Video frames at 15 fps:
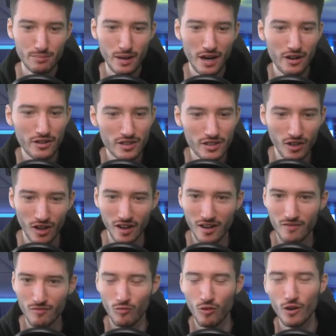Paragon,
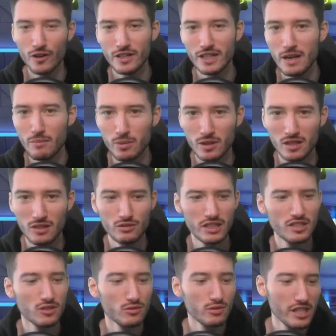Wandering Emperor,
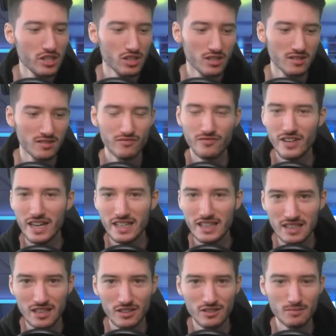Restoration, Wedding
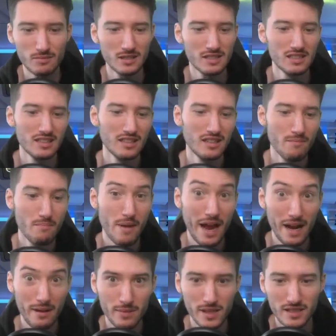Announcement,
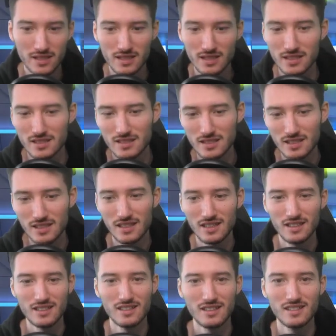Bankbuster,
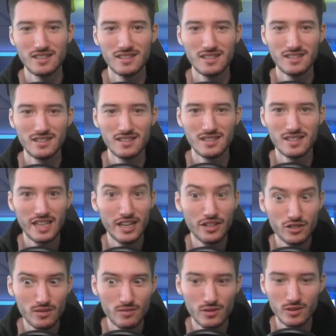
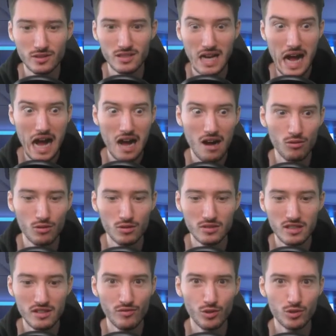Sanctuary Warden, Ow,
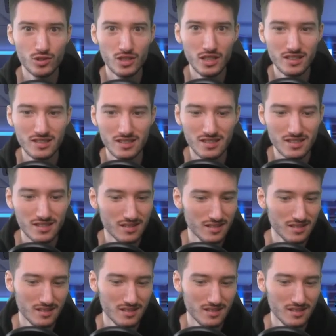Invoke Justice.